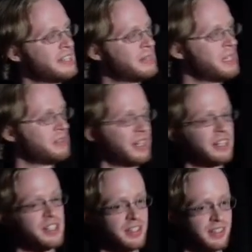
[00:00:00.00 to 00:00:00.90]
of speech
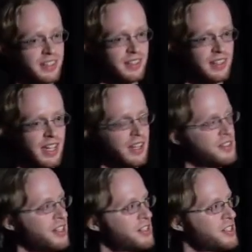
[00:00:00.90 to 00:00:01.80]
recognition. Okay, there's
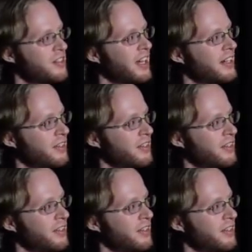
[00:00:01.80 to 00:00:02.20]
not just Dragon,